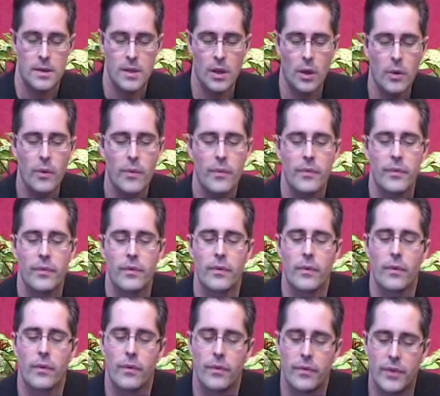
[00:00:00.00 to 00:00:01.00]
So
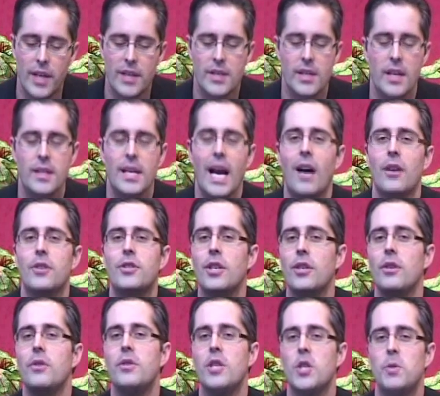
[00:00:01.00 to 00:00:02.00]
this is how
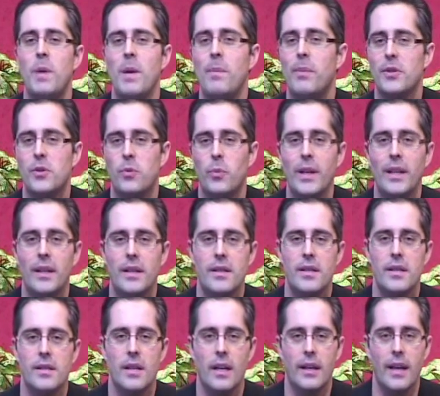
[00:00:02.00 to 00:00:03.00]
she uses people's
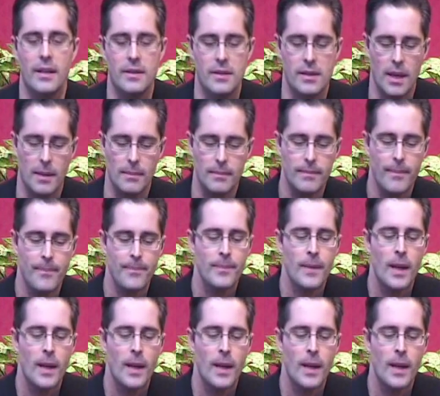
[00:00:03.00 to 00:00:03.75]
weaknesses against them.